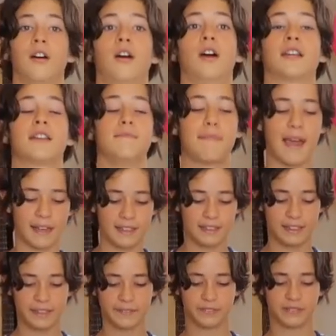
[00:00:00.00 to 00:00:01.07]
I can
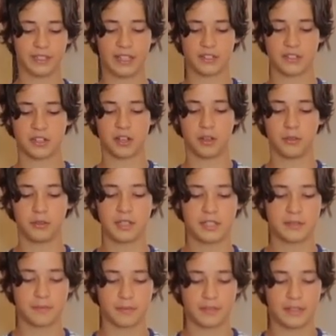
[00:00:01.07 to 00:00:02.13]
barely lift it, so
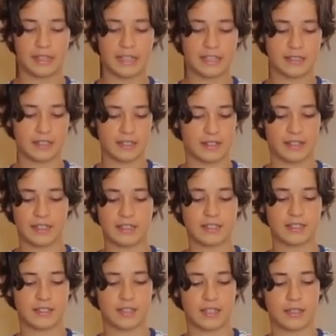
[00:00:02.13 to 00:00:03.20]
this
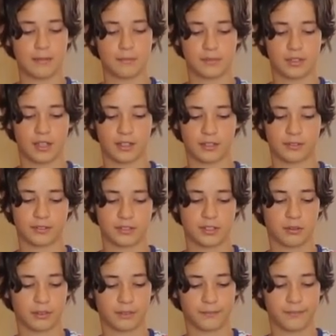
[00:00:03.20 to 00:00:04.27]
seems like
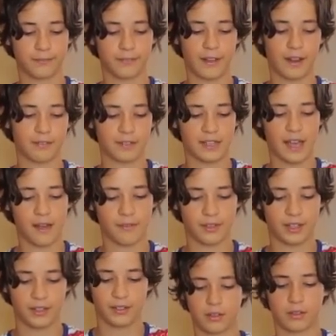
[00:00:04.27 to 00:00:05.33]
something very
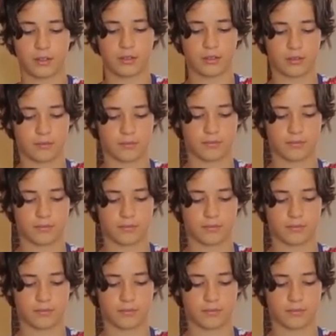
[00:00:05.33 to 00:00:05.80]
heavy. Don't get too